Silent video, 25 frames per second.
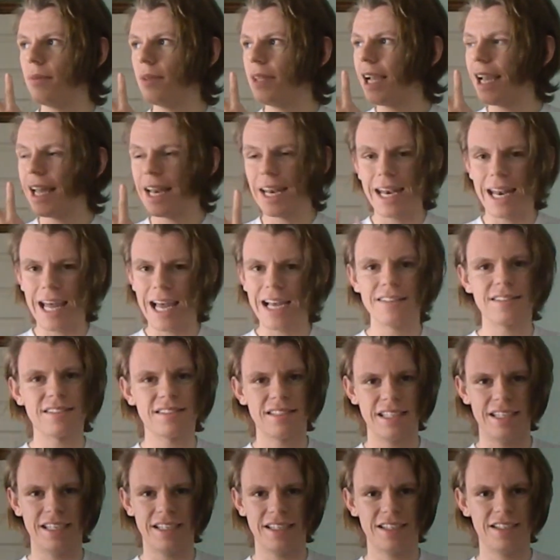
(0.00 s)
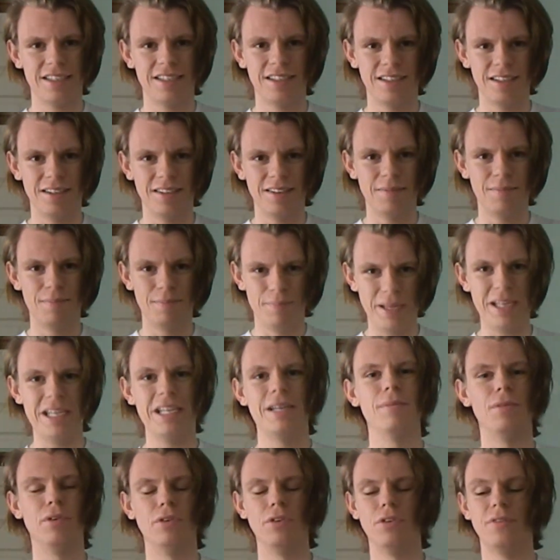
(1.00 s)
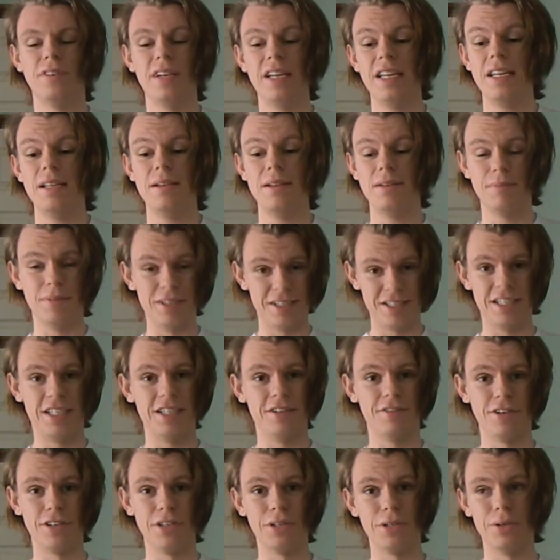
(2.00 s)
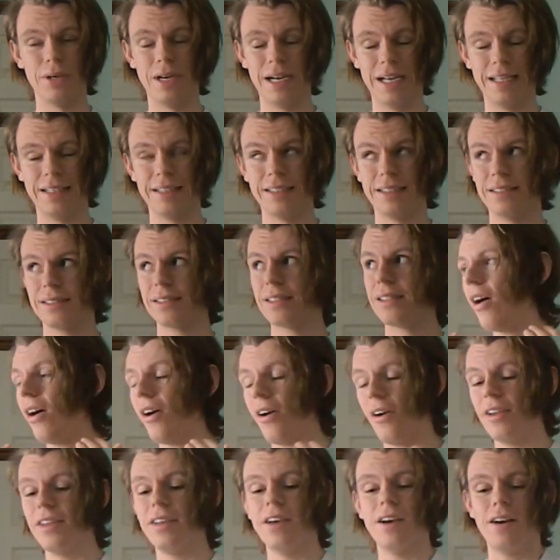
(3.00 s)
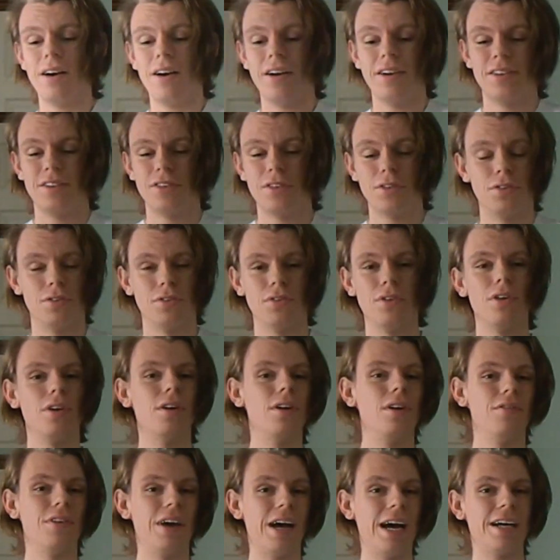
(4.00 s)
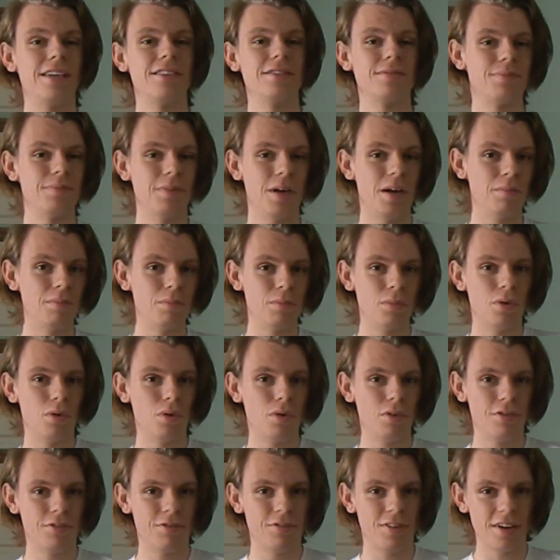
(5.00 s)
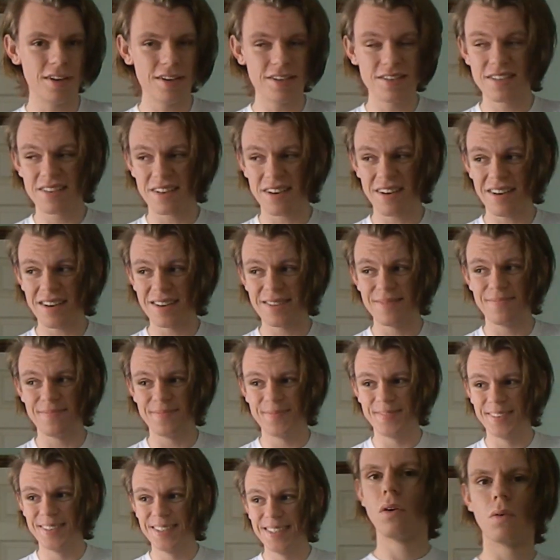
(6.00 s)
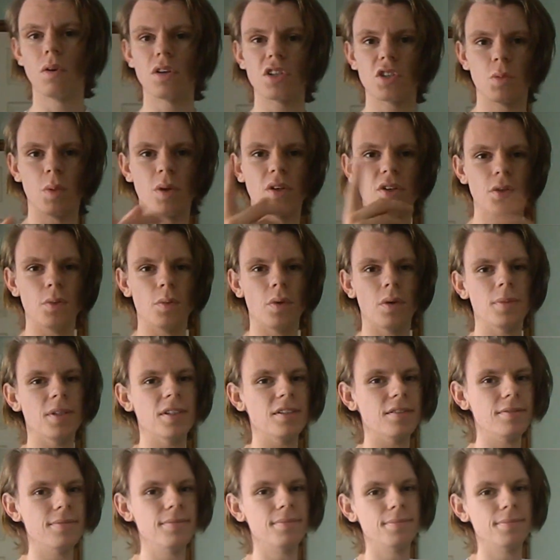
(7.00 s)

classic B-movie material, and I could not have had a more fun time. Watch Wonder Woman.